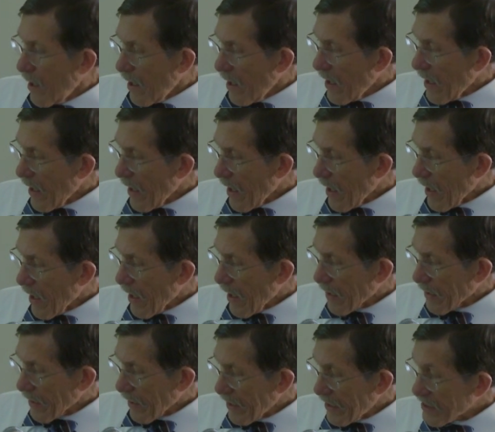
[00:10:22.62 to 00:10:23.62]

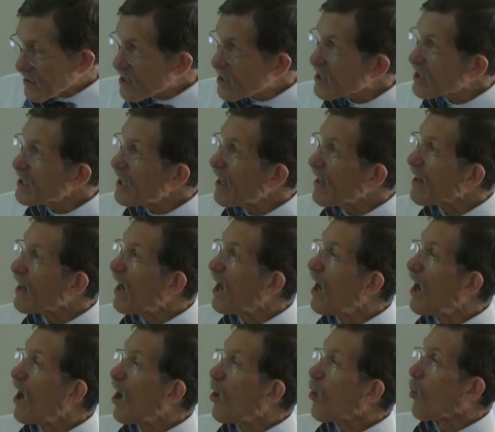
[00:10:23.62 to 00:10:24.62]
And let's see,
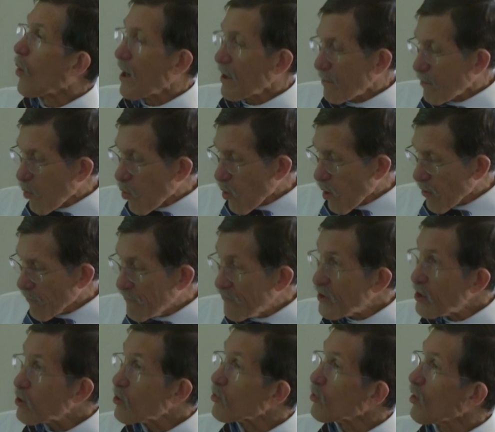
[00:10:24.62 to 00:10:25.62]
one more
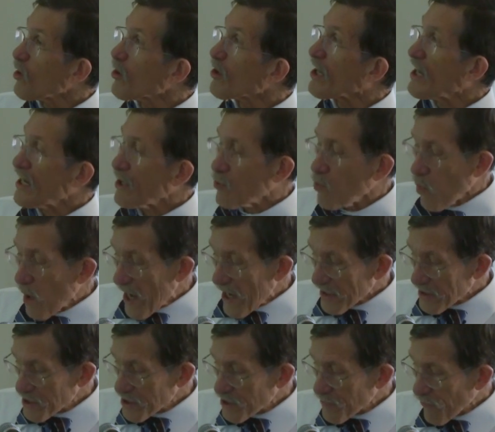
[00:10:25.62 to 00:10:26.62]
view looking
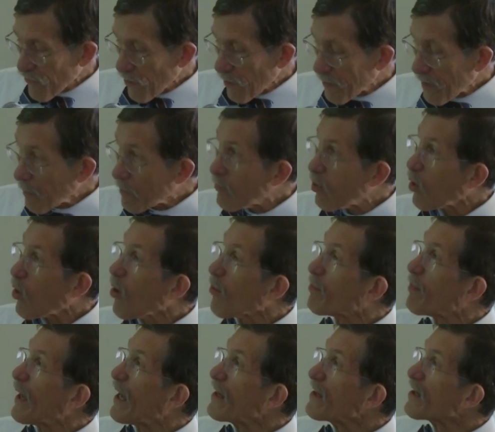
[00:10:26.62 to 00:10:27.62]
west from the
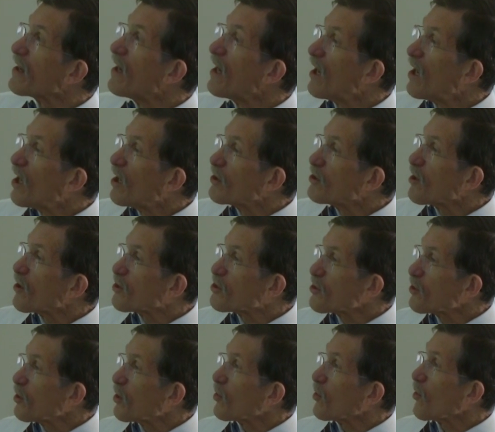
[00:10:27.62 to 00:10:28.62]
pulpit
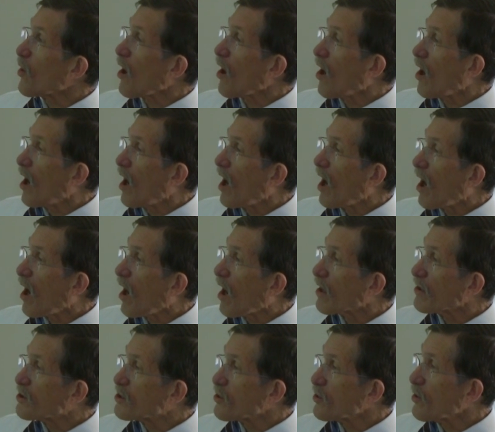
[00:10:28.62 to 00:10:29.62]
to
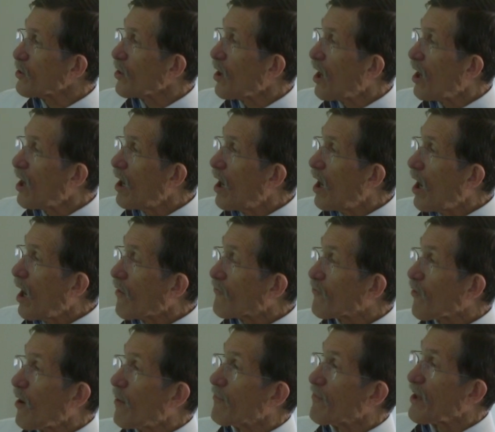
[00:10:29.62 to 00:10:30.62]

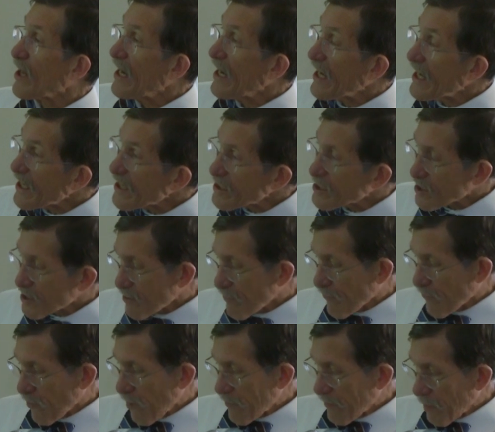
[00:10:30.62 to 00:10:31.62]
from the east
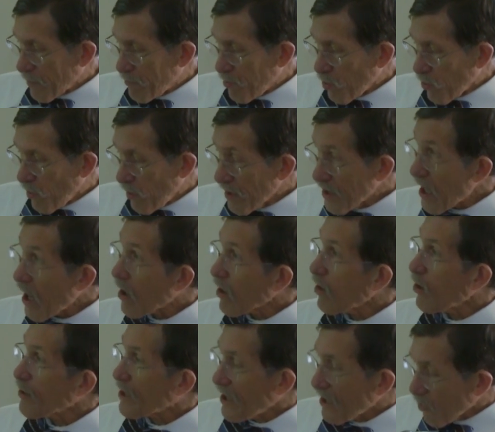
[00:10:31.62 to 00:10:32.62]
from the
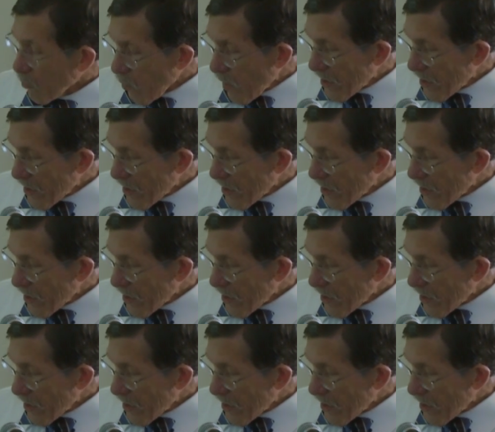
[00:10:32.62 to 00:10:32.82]
looking